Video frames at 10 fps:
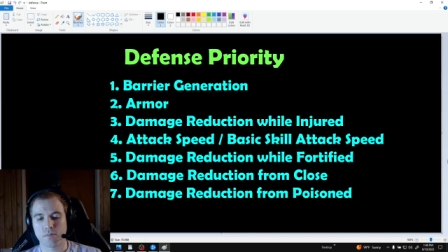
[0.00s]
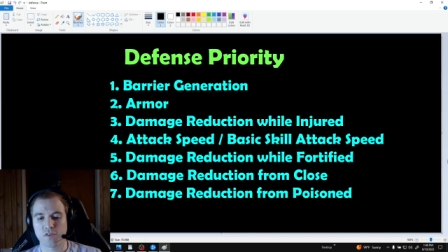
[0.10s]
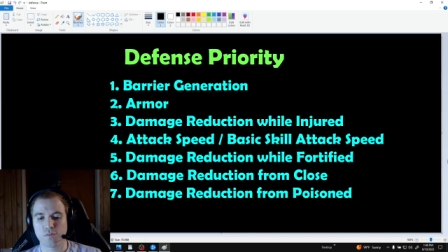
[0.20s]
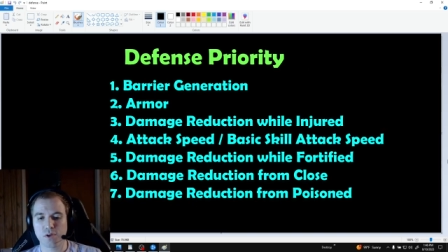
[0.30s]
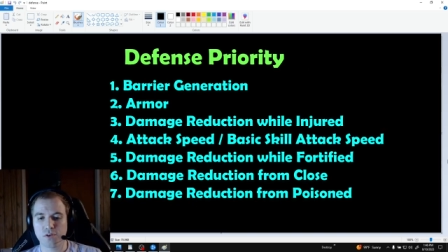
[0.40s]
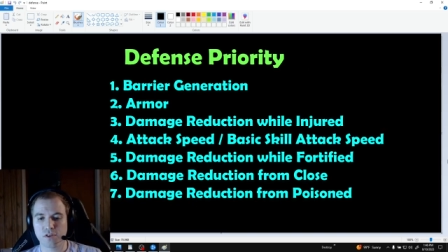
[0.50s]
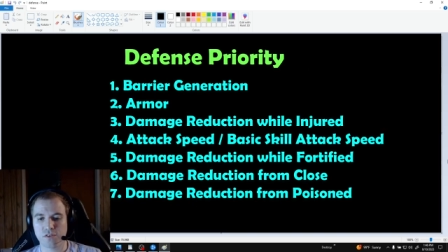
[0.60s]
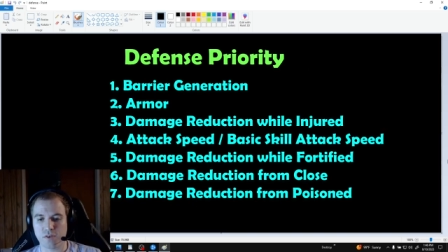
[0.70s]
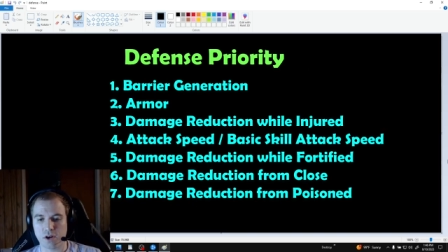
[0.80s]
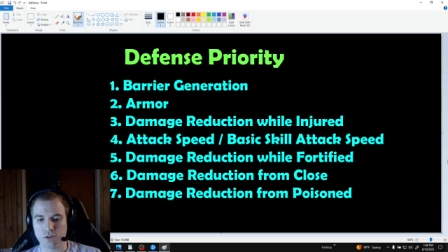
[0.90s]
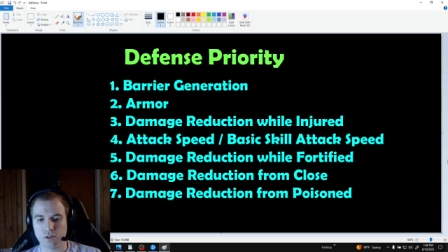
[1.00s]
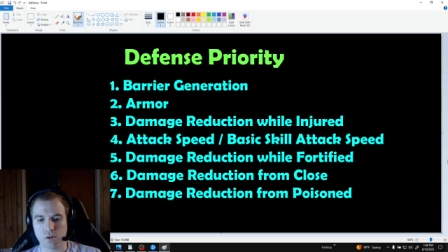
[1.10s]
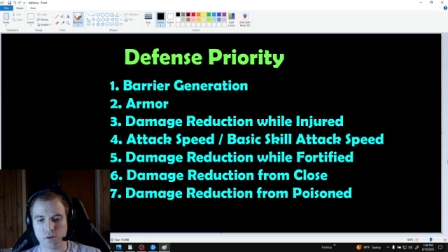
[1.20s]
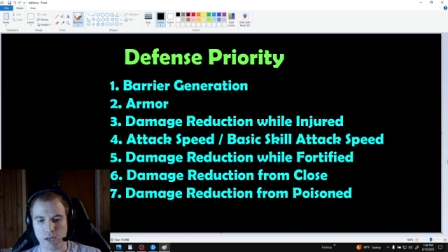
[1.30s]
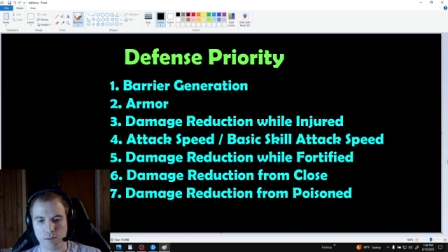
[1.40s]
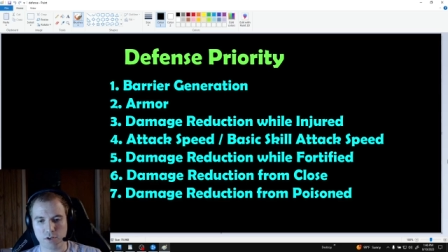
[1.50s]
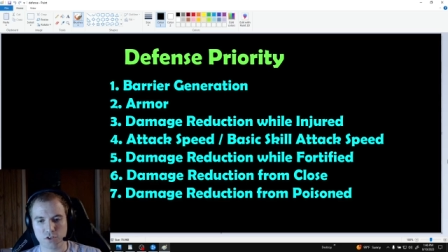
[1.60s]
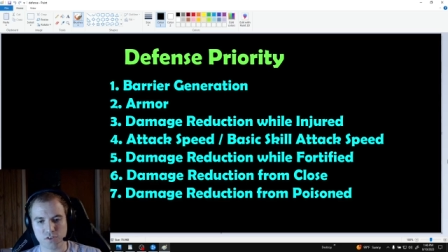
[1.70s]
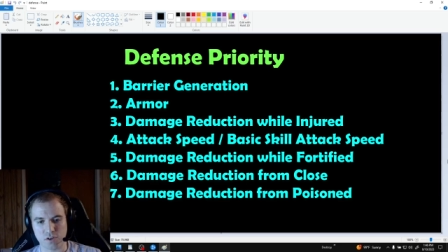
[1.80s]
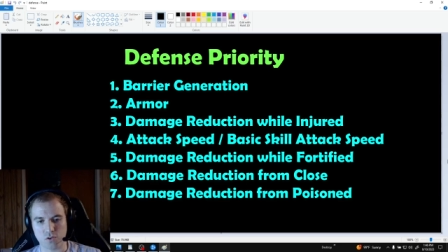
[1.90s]
This build does fairly low damage
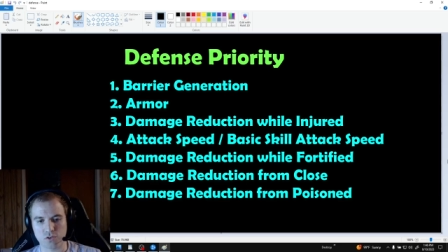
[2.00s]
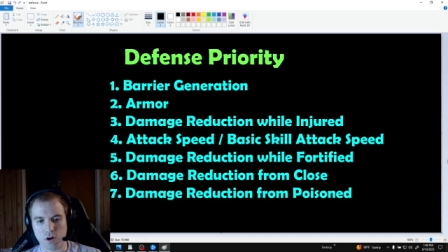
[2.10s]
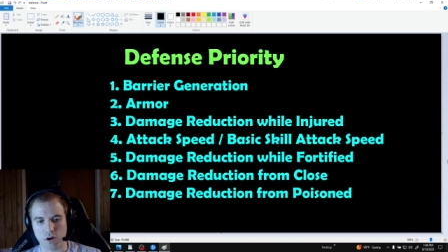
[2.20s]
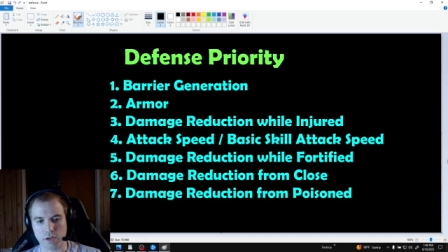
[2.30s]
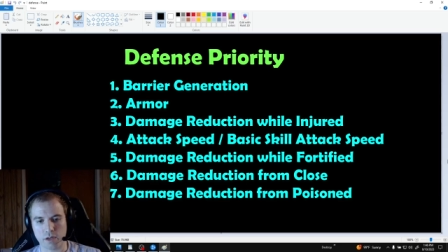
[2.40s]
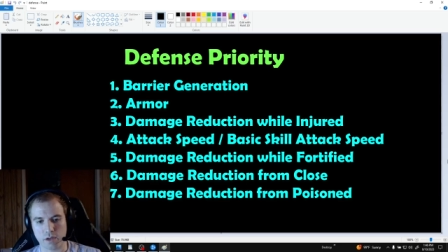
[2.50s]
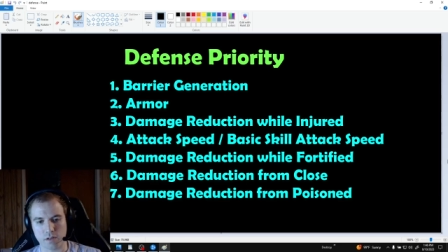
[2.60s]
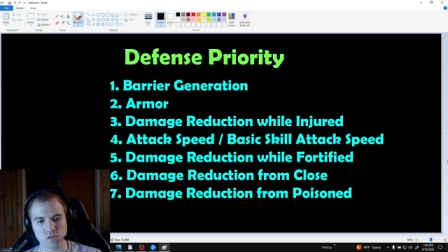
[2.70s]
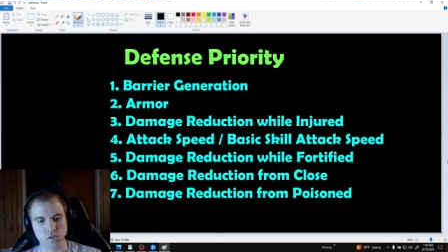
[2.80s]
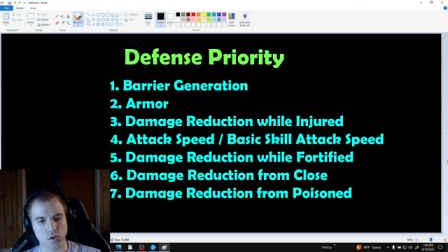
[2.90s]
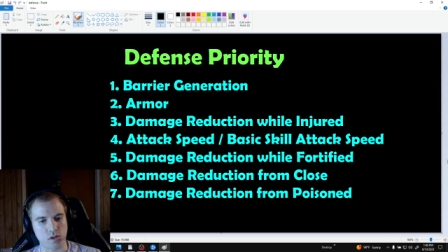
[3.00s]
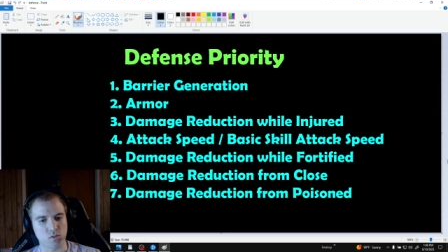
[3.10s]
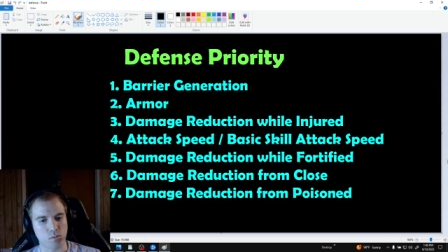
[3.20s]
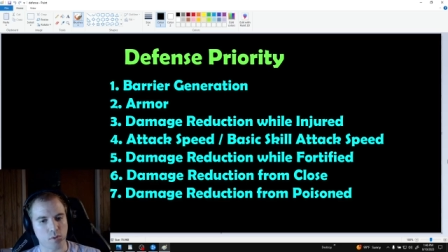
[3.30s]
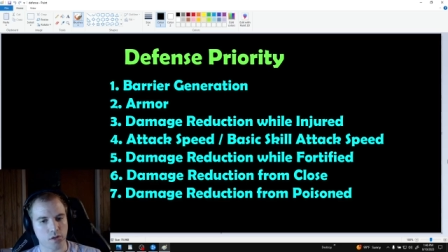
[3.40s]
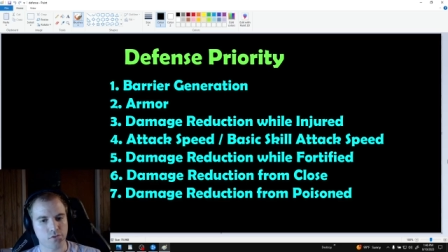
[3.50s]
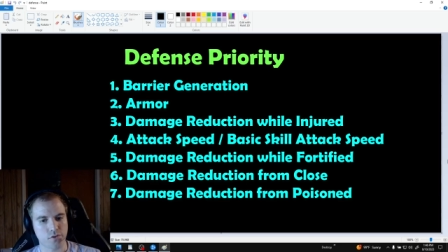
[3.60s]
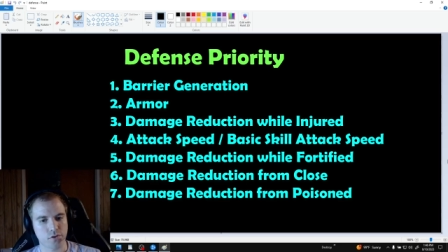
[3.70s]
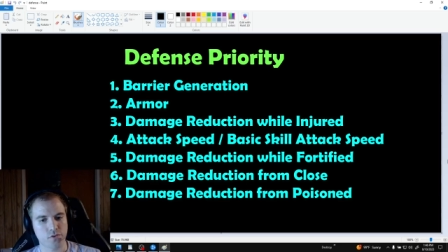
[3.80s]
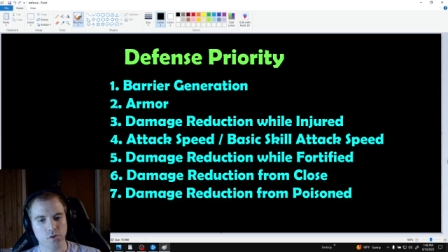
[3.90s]
single target against low level
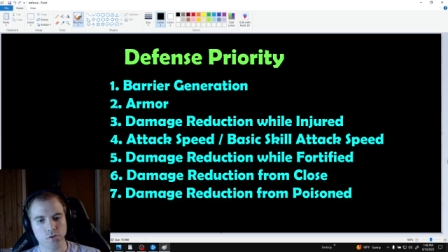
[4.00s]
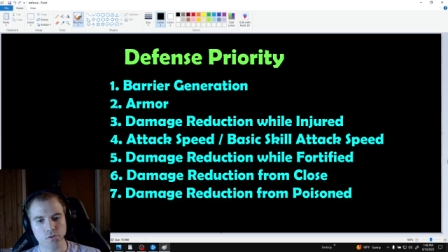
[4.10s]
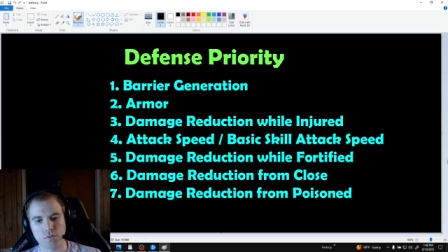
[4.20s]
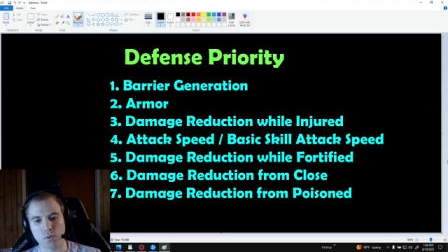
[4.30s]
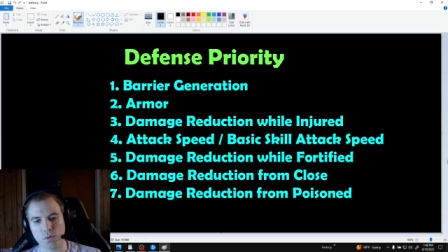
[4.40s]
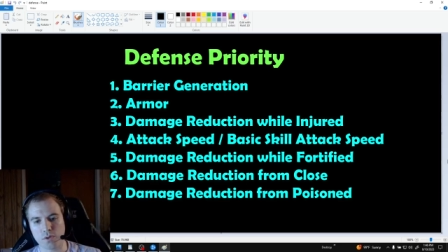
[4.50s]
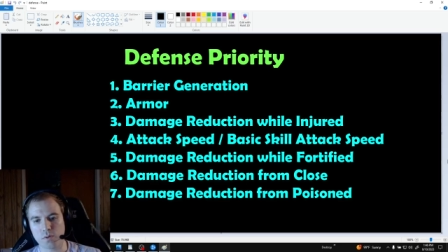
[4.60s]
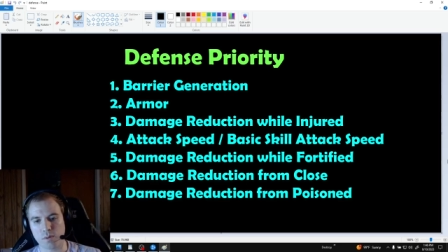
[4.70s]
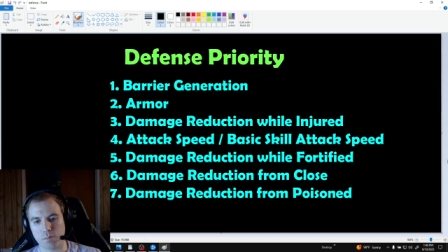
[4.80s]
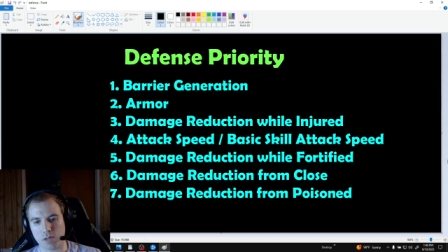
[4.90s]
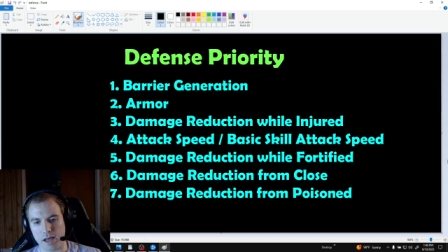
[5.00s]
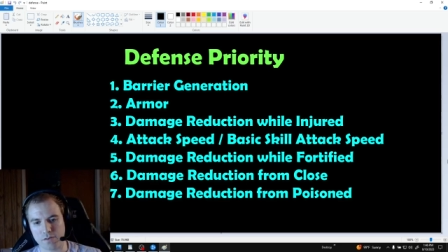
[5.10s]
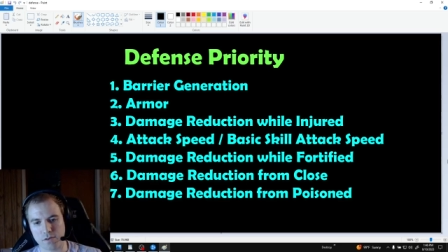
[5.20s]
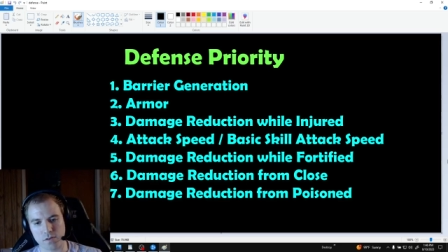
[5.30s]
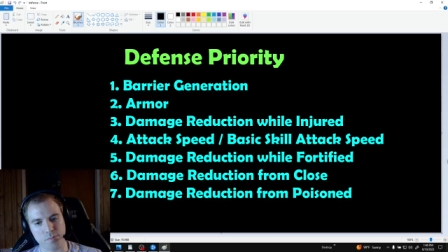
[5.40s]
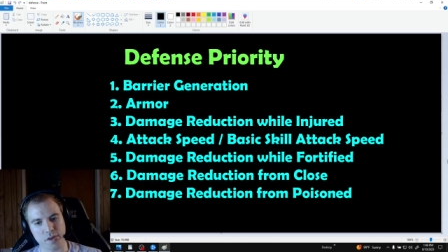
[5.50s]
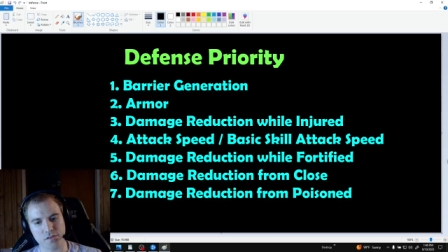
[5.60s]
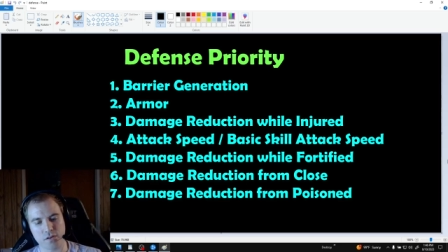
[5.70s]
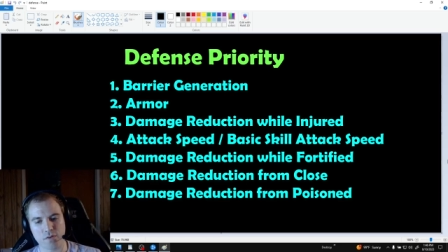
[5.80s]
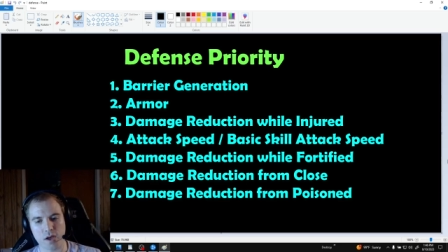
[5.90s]
monsters, so if you really want to blast, it's best
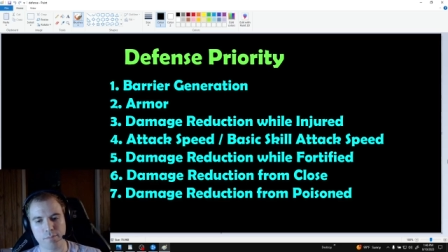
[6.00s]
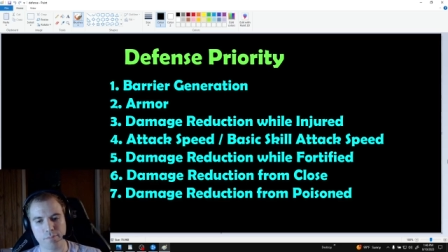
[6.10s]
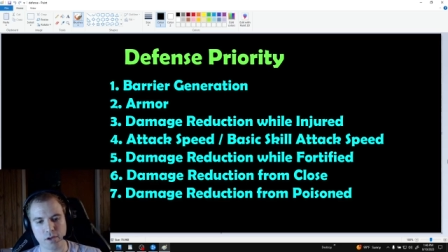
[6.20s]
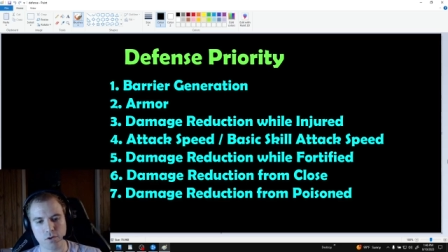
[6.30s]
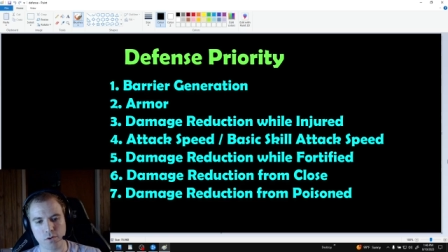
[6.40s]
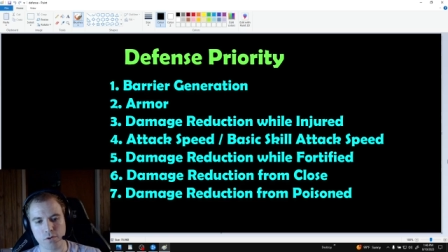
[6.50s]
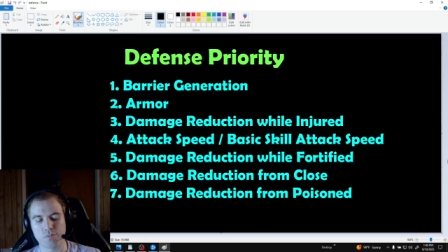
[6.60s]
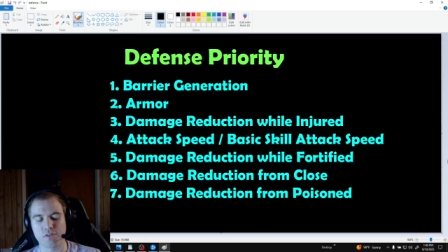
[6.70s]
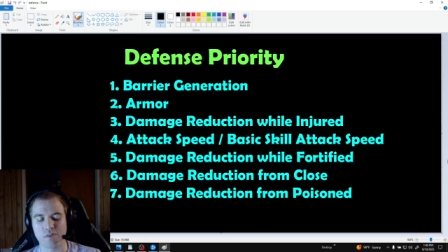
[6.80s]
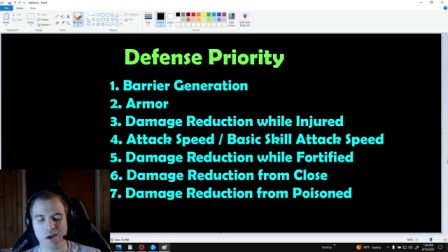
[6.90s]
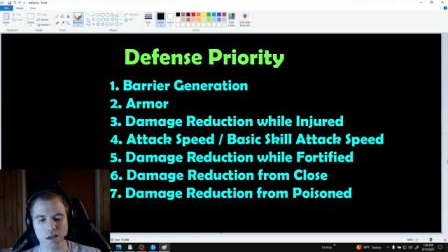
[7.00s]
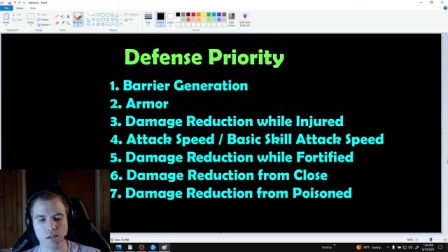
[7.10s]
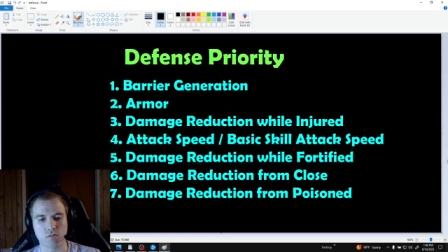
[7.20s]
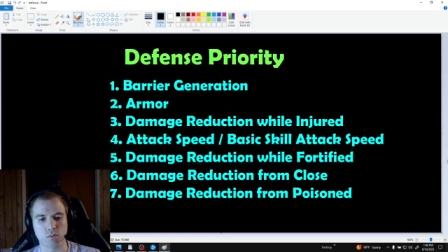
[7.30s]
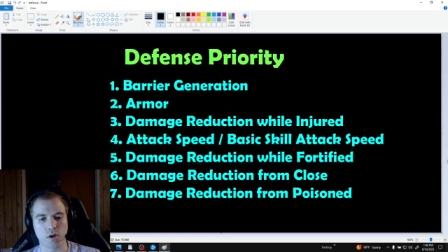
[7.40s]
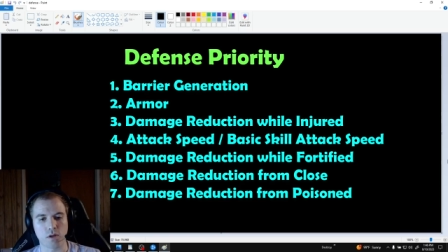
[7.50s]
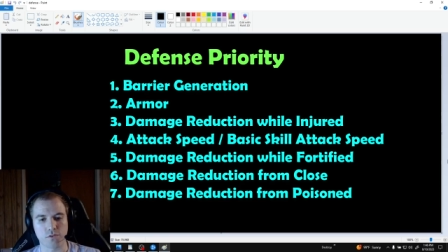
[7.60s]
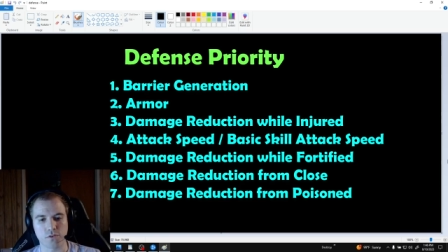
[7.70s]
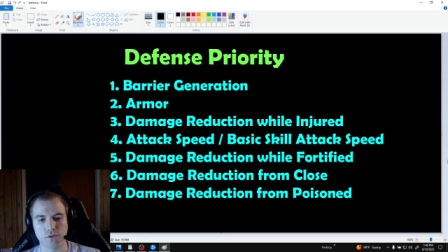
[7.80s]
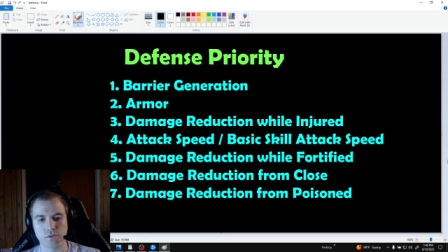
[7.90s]
to fight big groups of high level
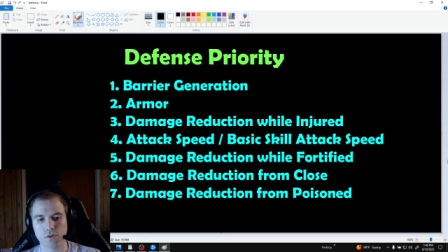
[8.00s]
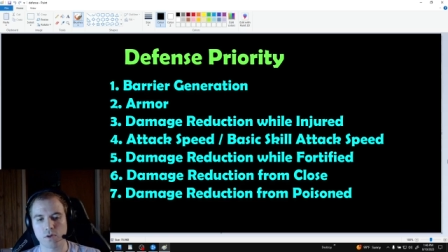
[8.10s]
monsters.